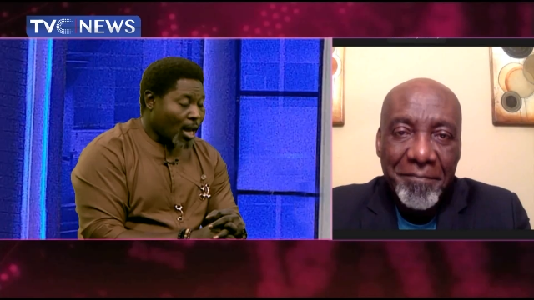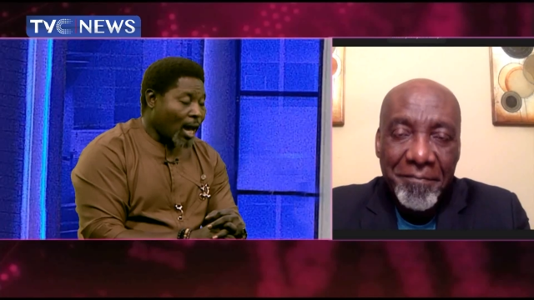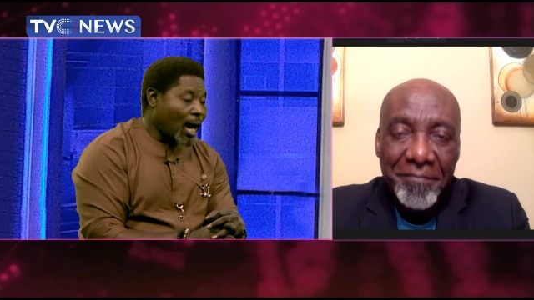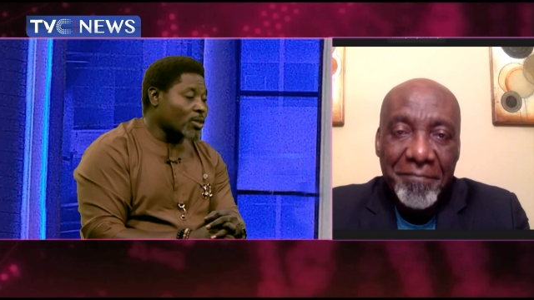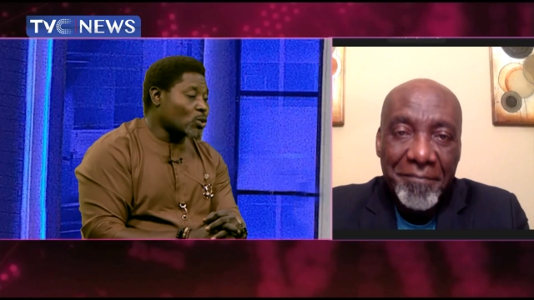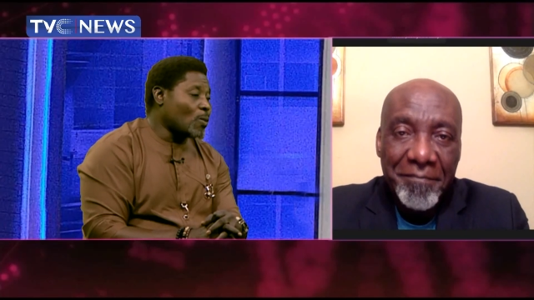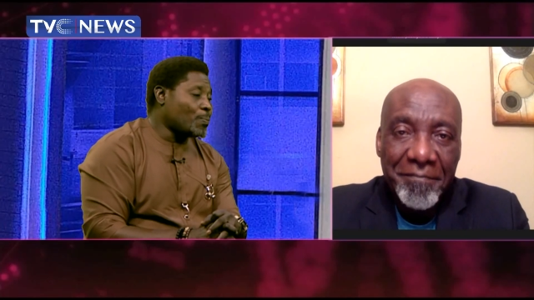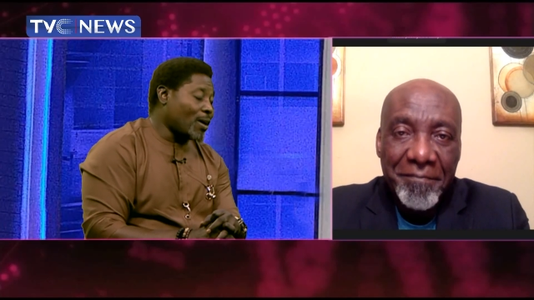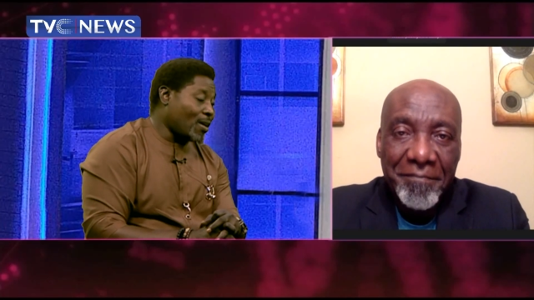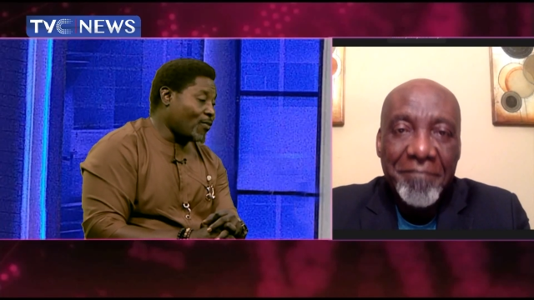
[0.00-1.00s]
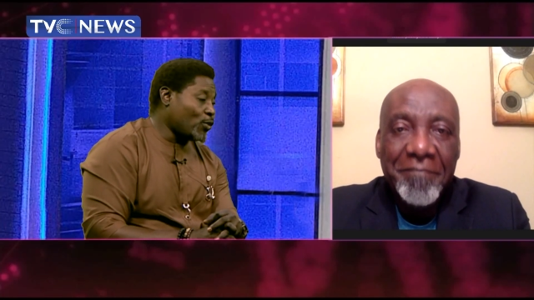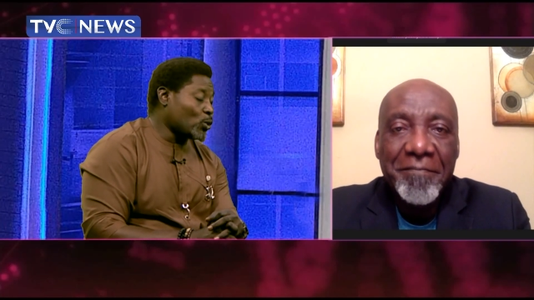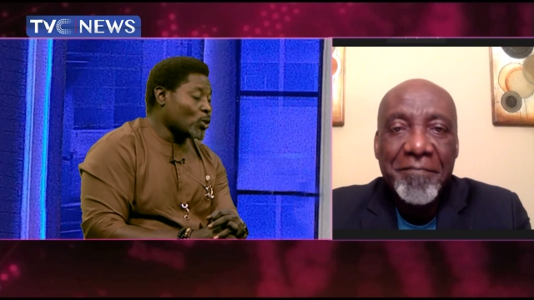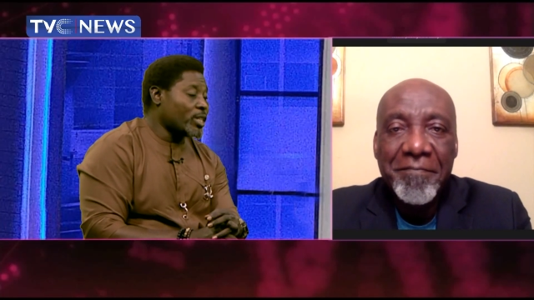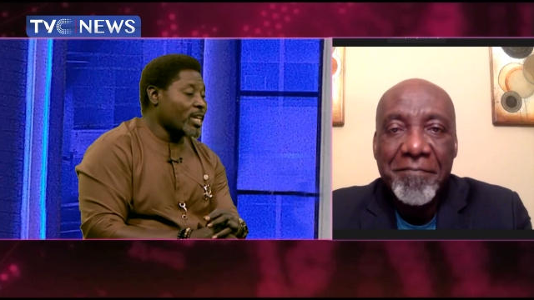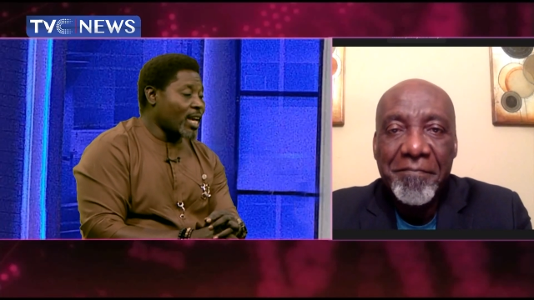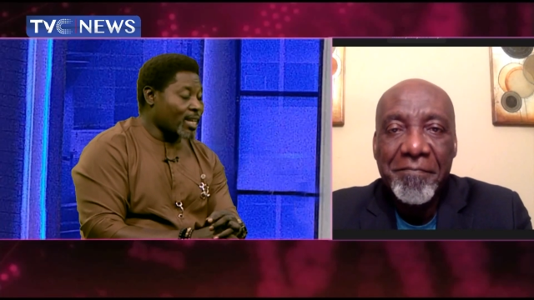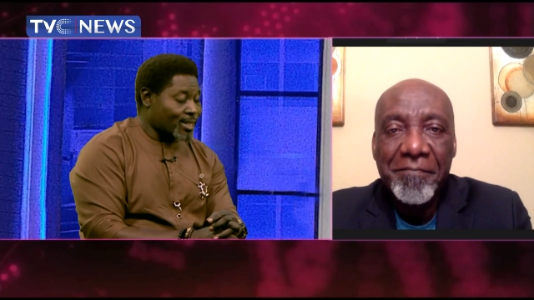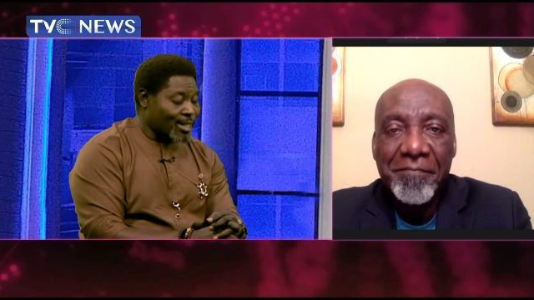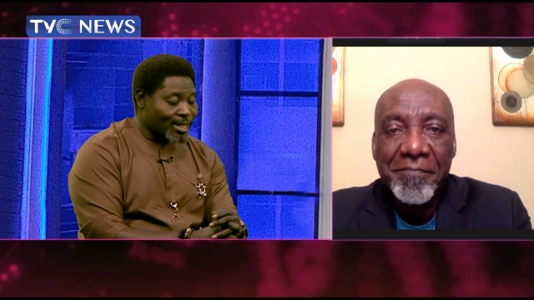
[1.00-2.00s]
Speaker 1: are so powerful to the
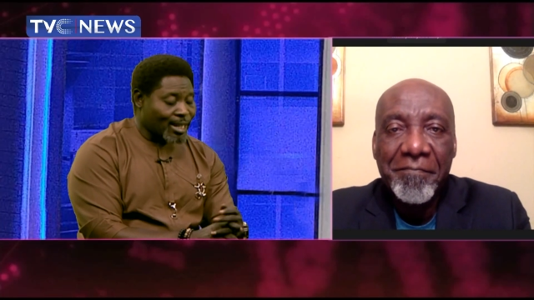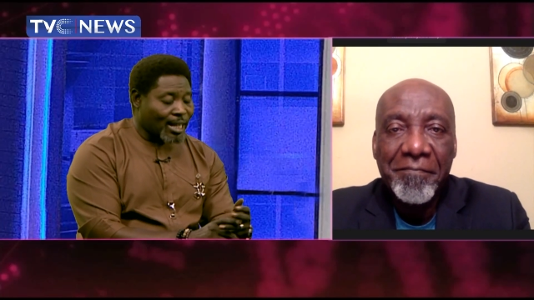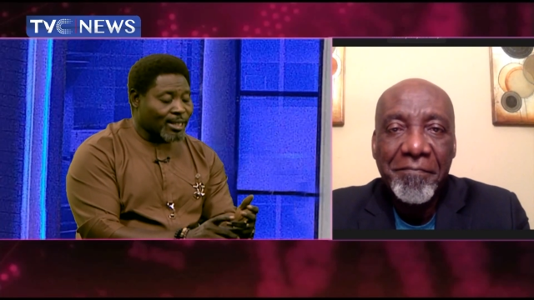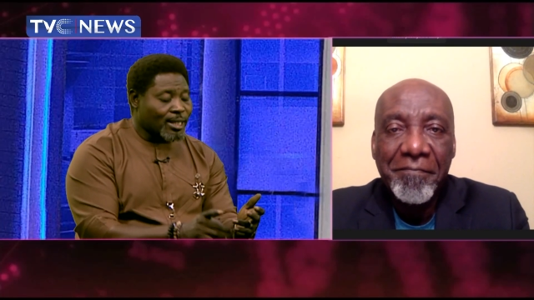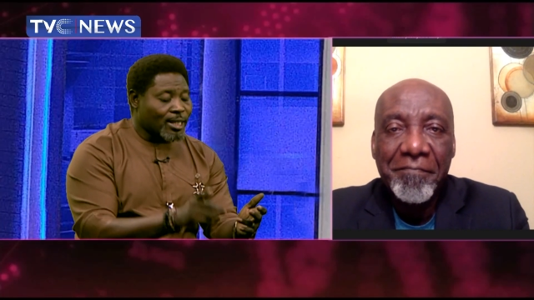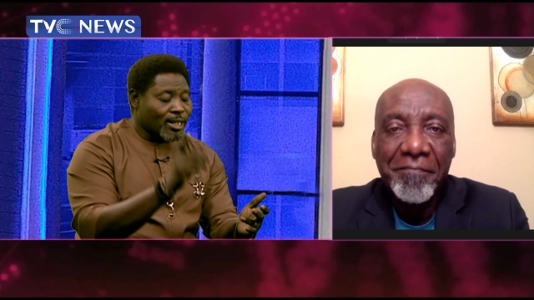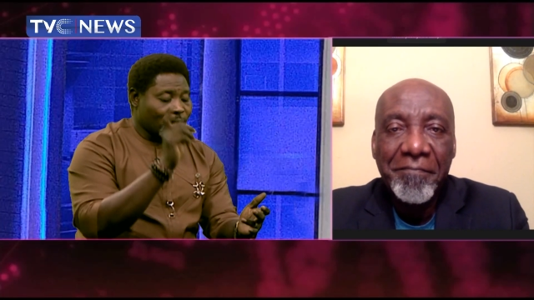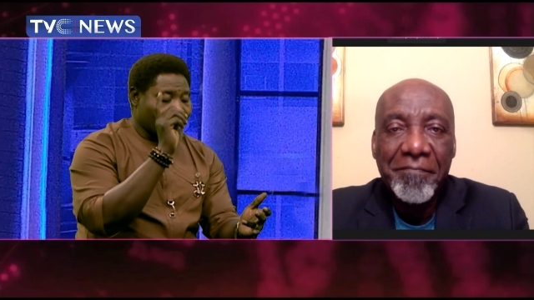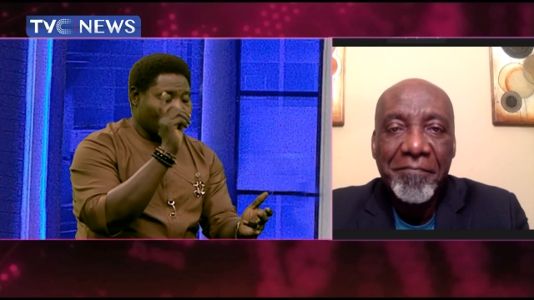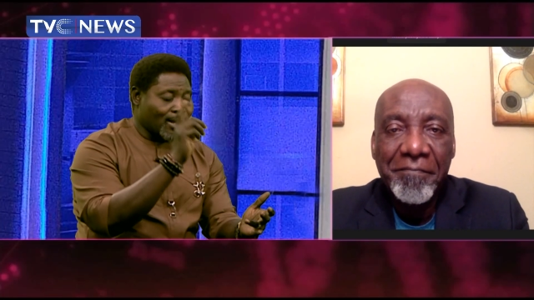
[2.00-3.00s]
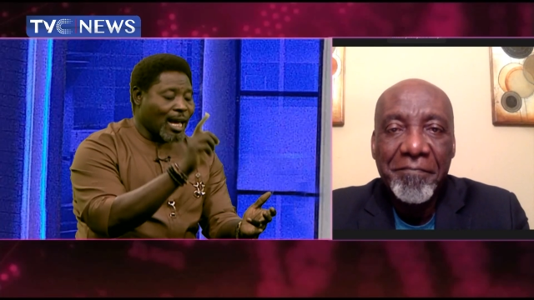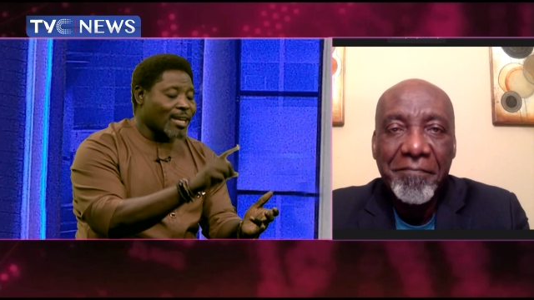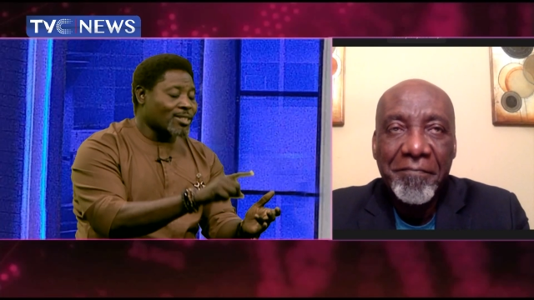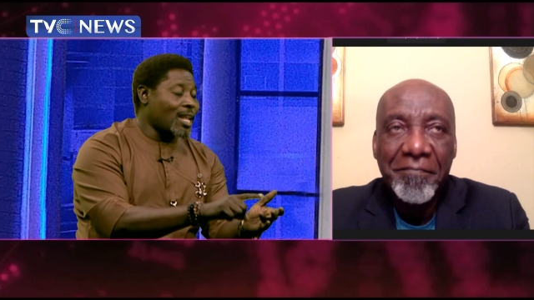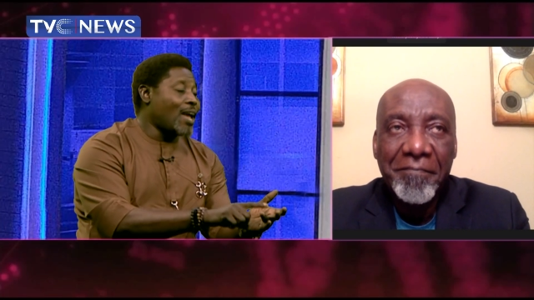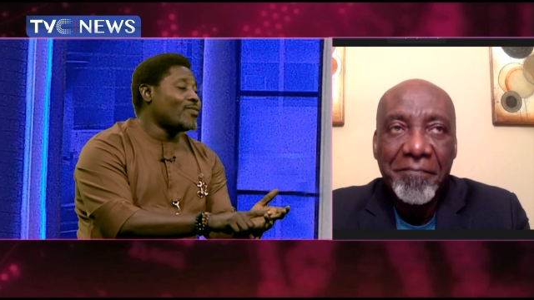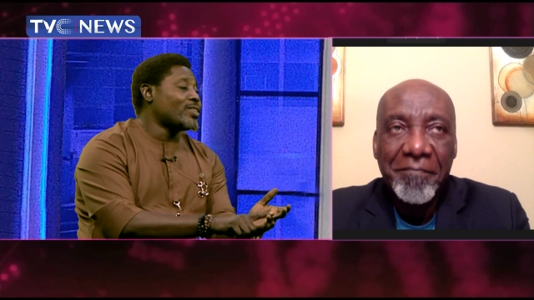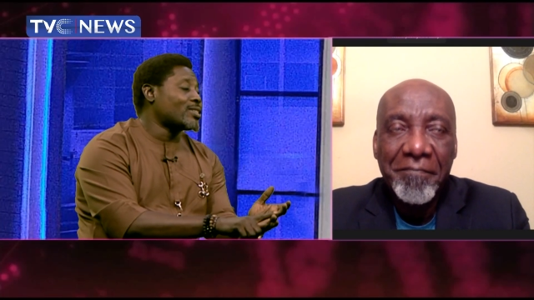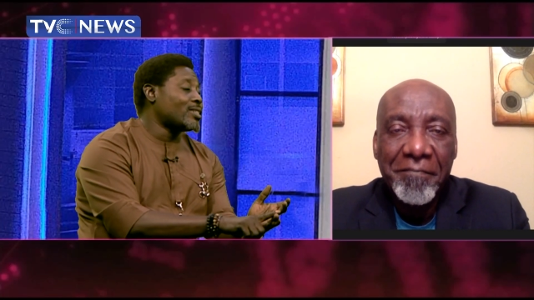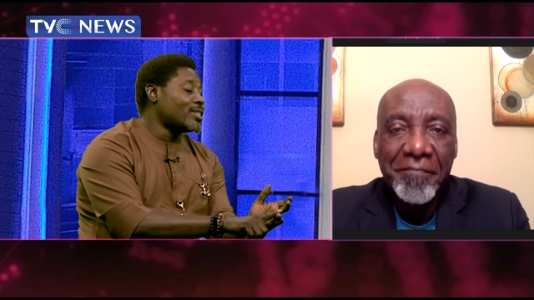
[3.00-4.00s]
extent that it's either his life
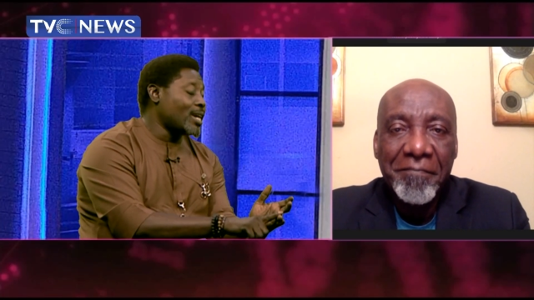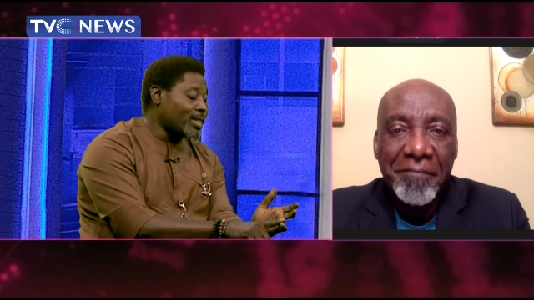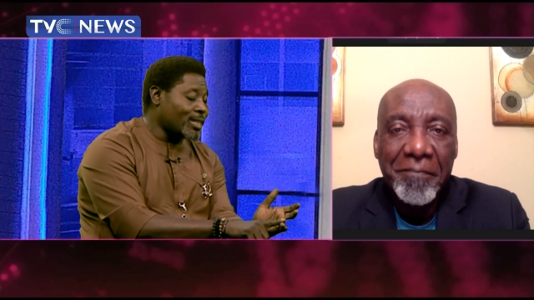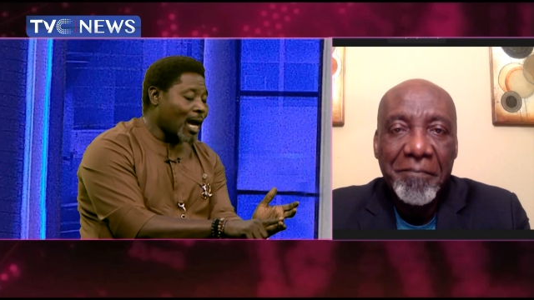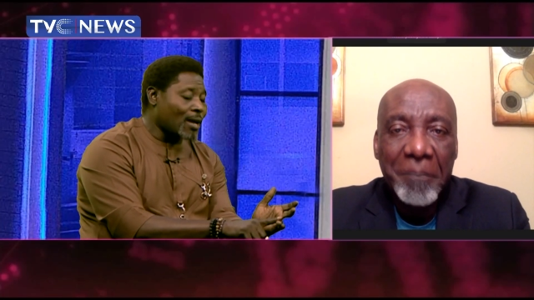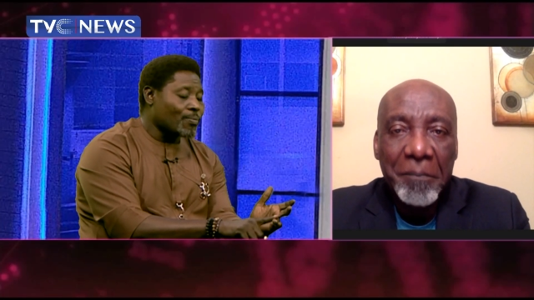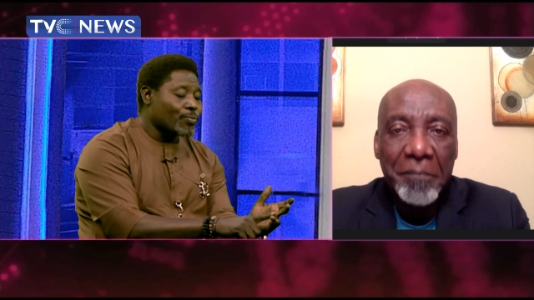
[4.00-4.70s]
is in danger,